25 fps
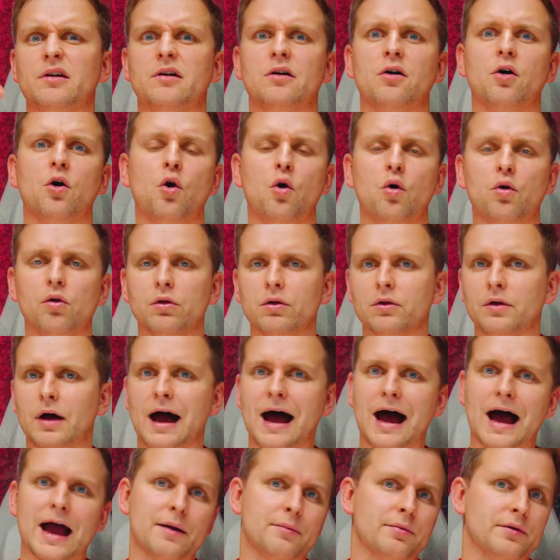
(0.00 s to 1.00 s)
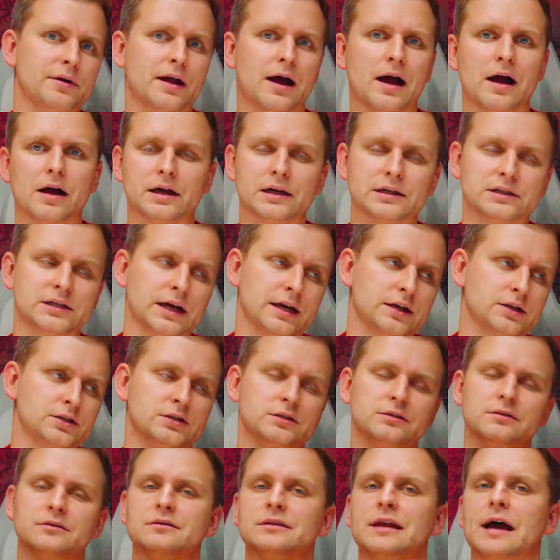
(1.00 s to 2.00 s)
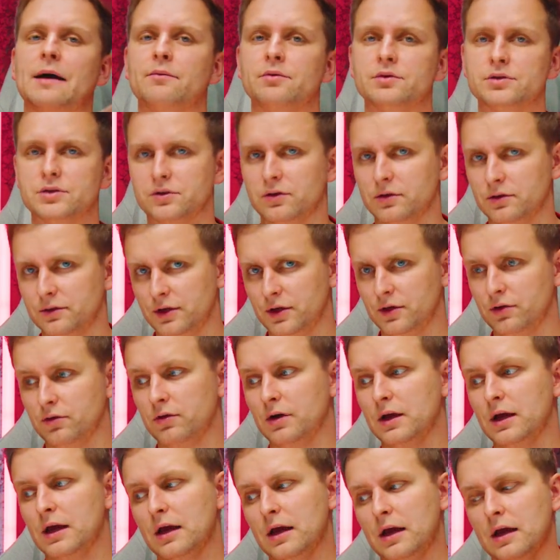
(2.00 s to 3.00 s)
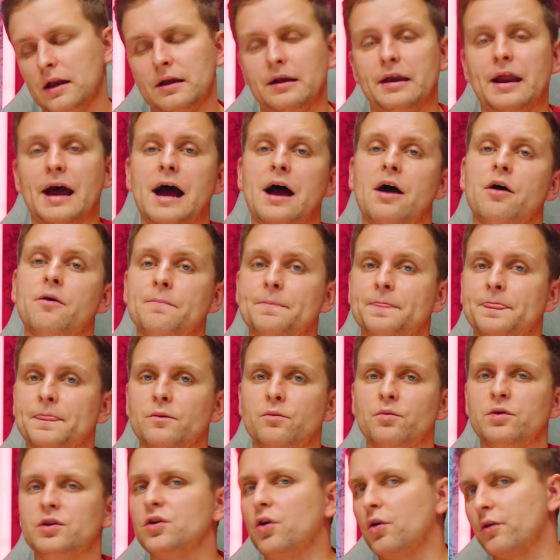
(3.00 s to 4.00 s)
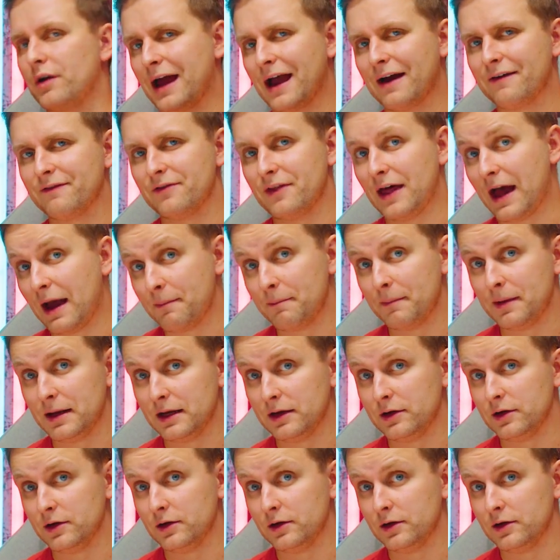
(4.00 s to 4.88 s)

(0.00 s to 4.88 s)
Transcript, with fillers: the whole hybrid architecture, that was all new. Now, we don't have that many